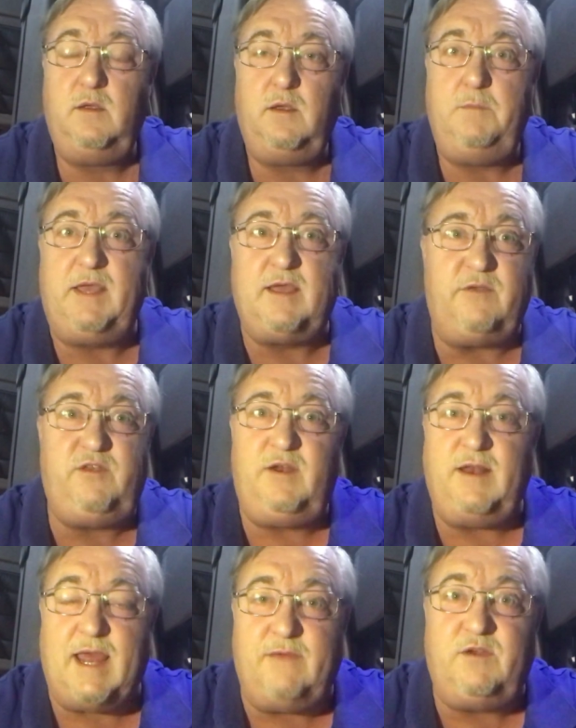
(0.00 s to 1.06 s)
Because you
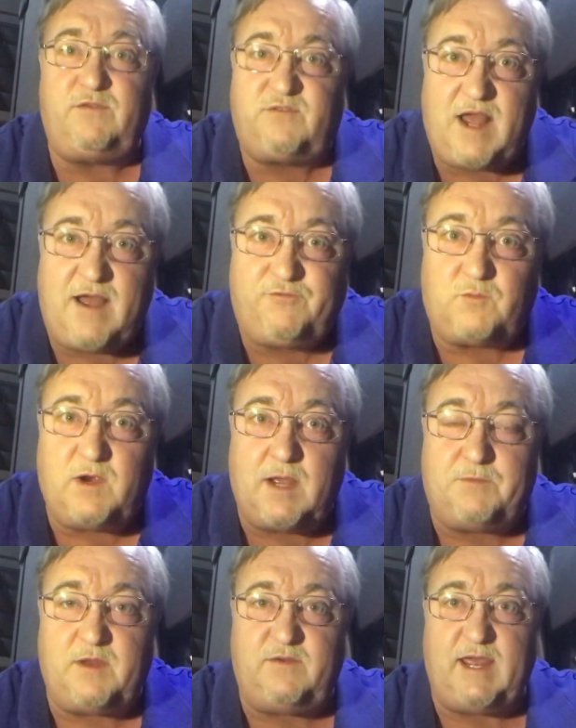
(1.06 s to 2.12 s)
didn't have your software
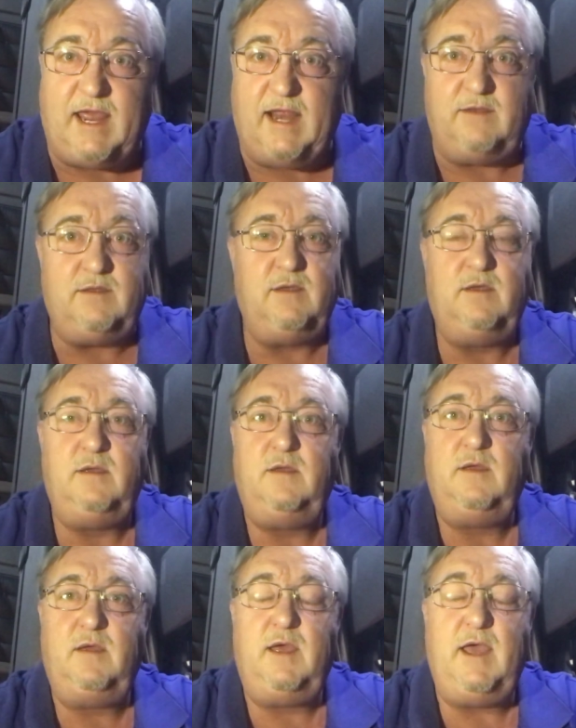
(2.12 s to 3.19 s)
up to date.
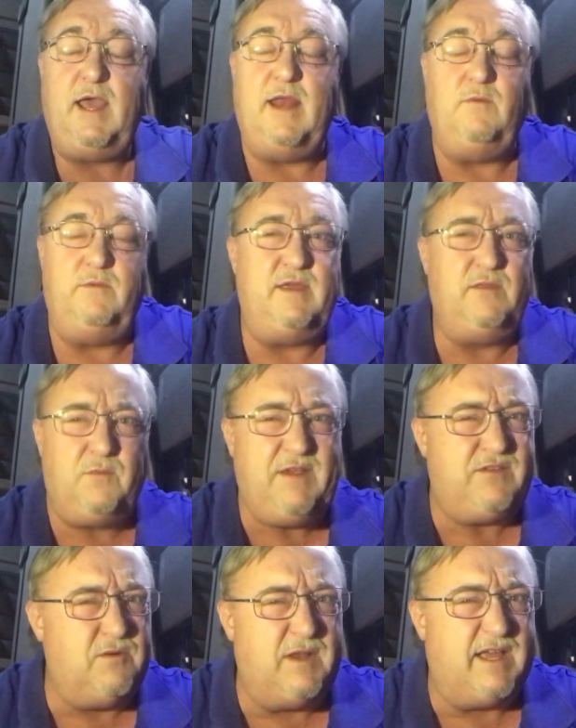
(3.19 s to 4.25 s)
And the
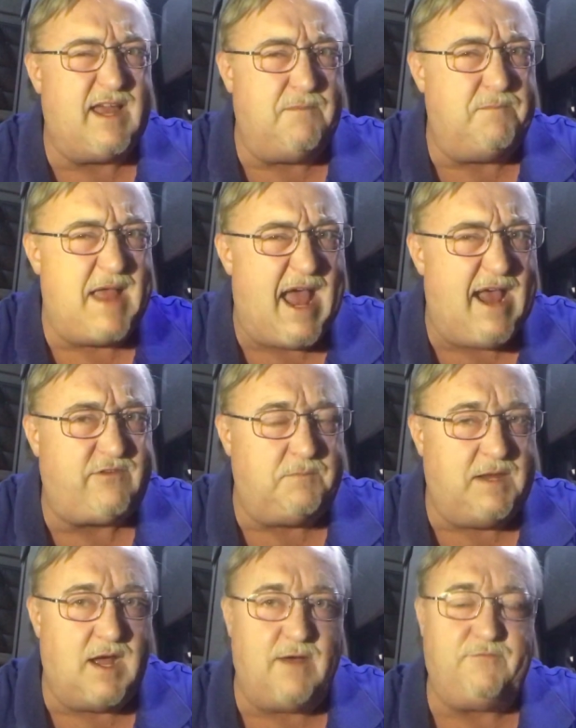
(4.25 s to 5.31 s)
reason it really kind of hacks
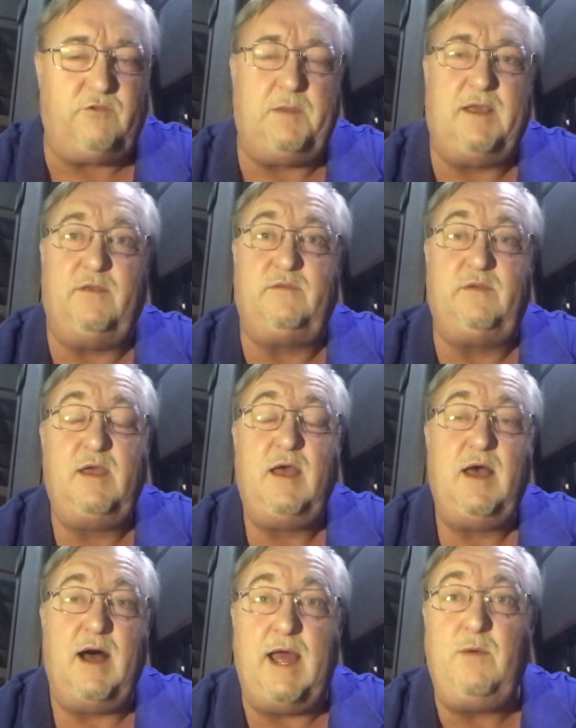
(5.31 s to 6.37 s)
me off is because
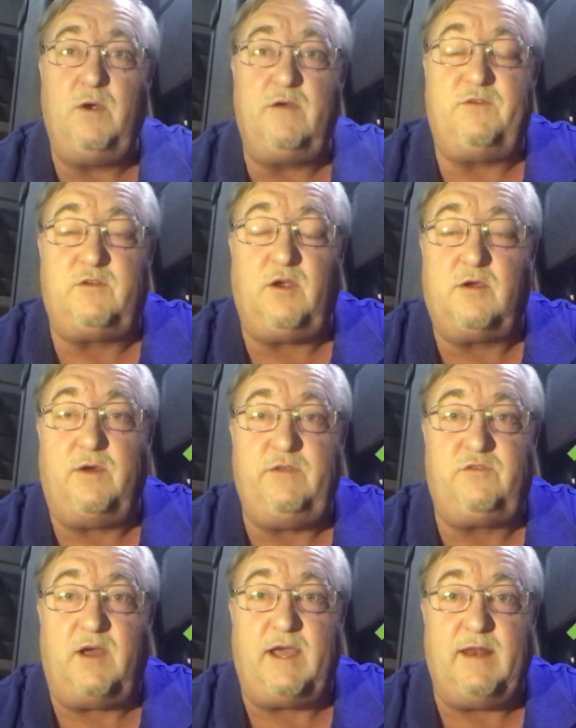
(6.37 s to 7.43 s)
I work for HOS
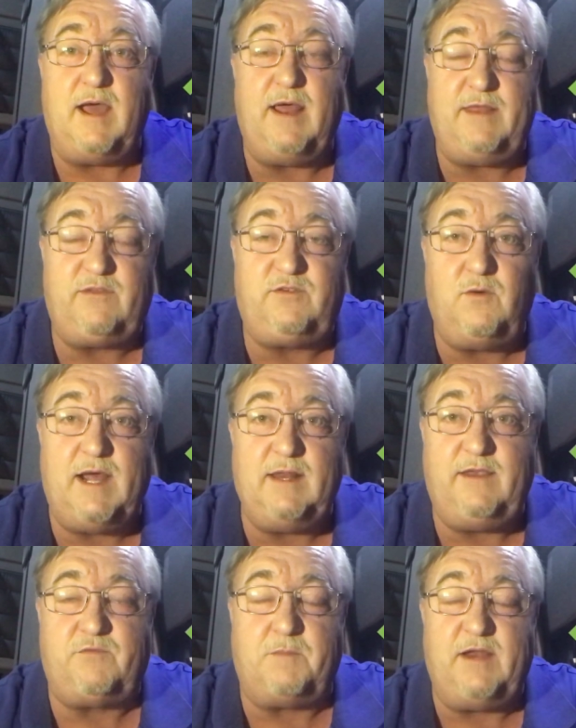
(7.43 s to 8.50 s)
Truckin. That's who I
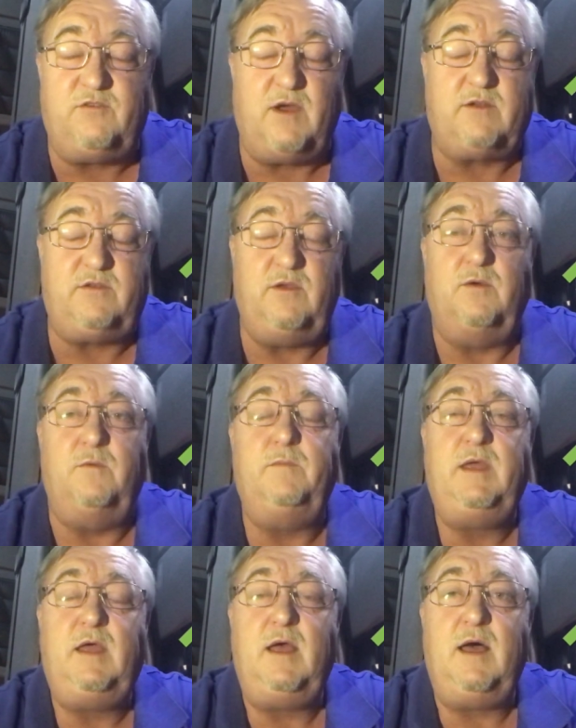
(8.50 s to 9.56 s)
lease my truck to.
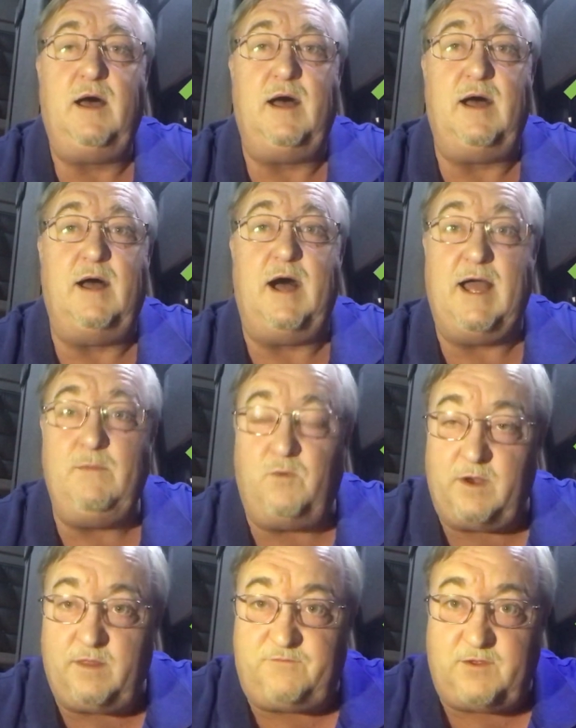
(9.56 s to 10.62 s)
I'm
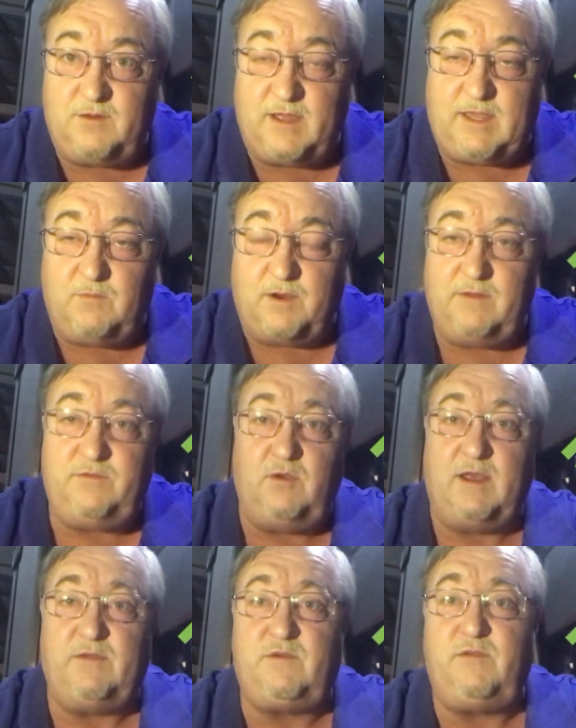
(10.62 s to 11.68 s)
one of the few lucky ones who
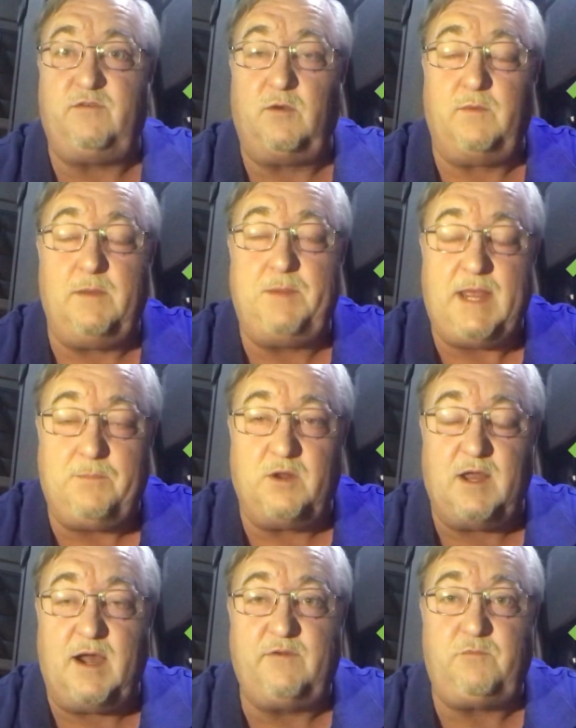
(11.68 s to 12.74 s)
gets to still run paper
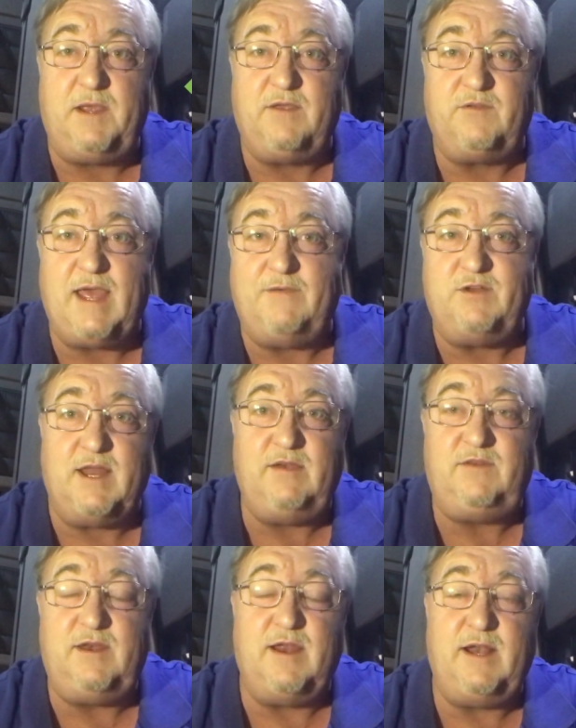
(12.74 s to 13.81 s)
logs because I have a
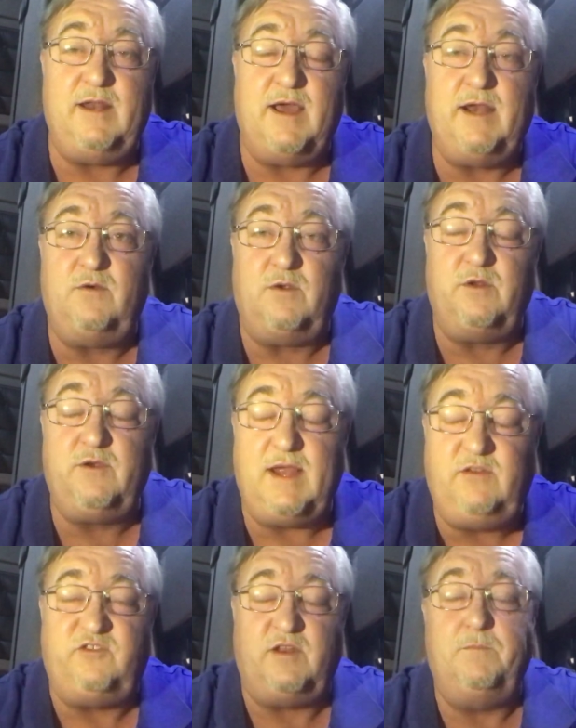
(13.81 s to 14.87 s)
1999 or older
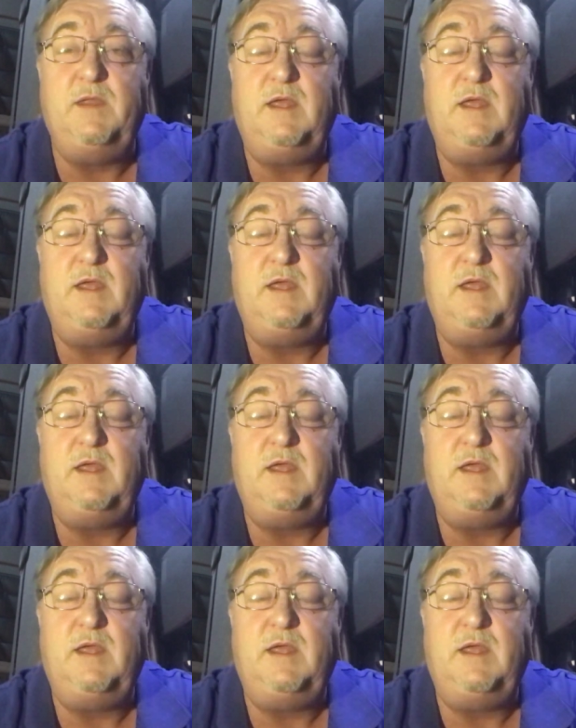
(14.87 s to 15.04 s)
engine.